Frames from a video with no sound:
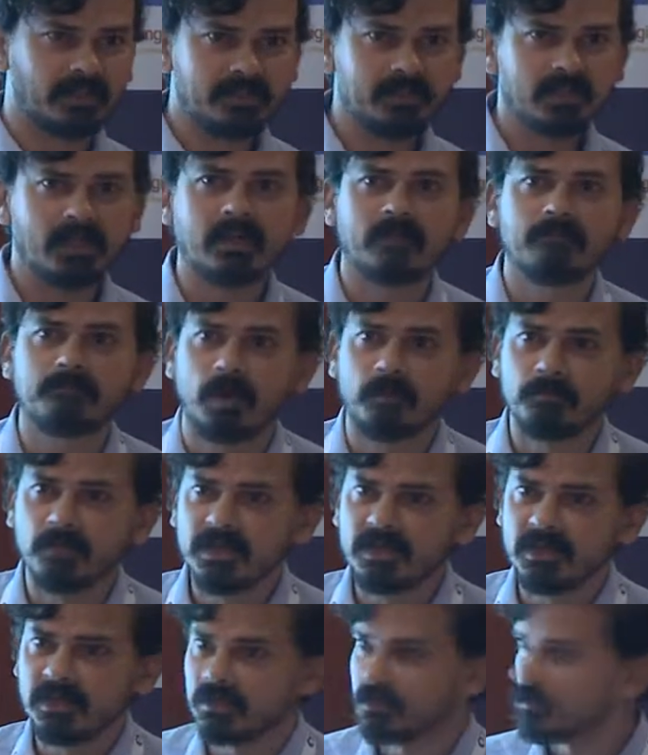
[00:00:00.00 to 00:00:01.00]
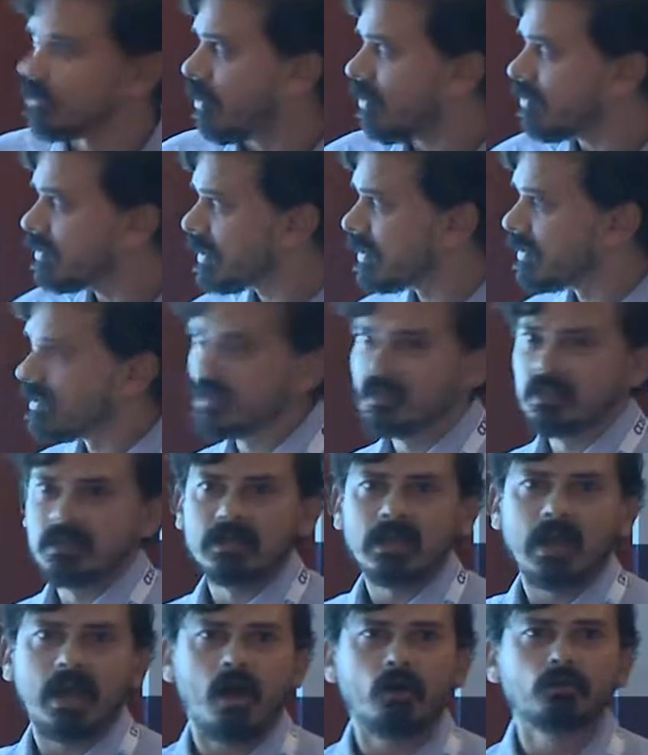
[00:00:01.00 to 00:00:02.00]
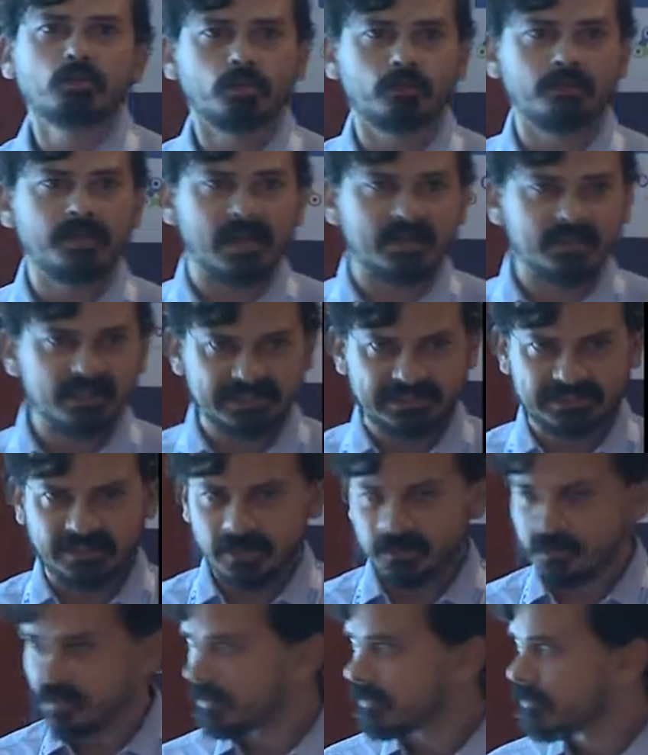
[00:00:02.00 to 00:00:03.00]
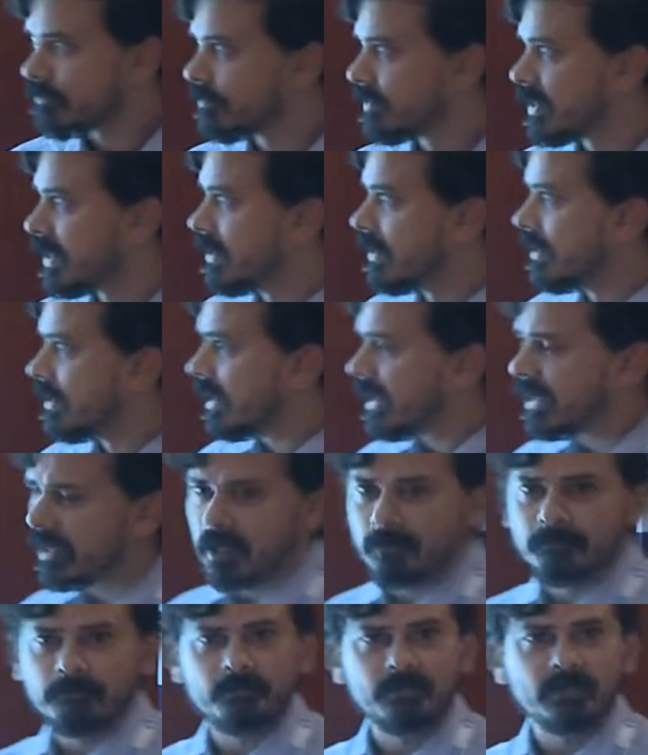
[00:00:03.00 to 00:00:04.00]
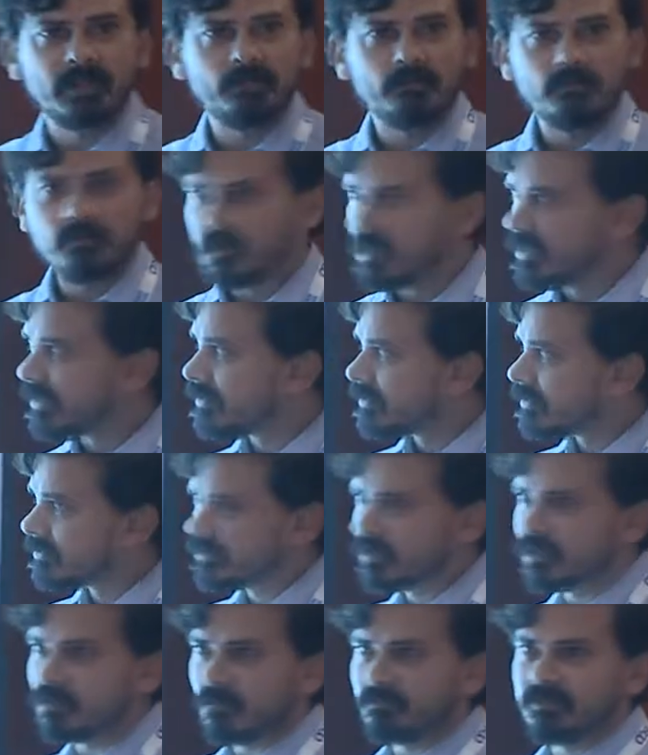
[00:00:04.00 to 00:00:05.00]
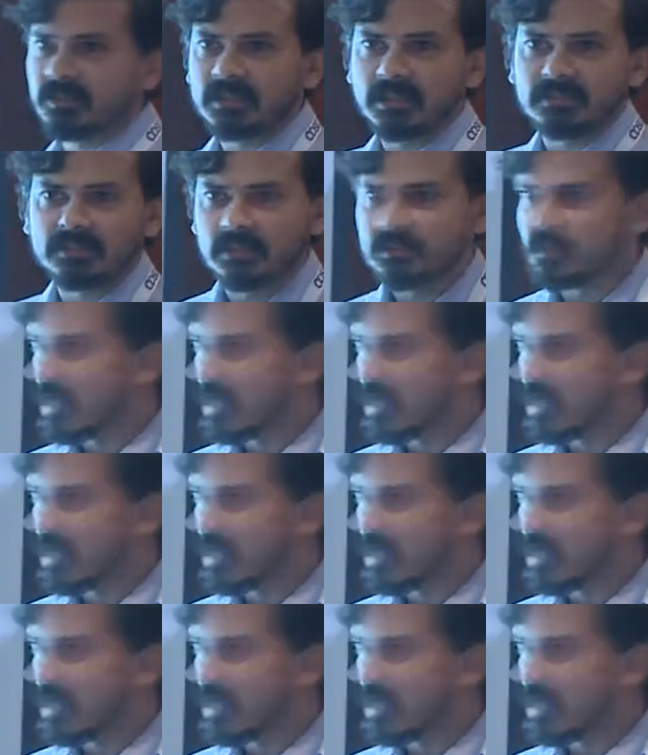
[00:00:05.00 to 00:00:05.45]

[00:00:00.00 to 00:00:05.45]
right, that have publicly talked, how should we understand it? Um, think of this as a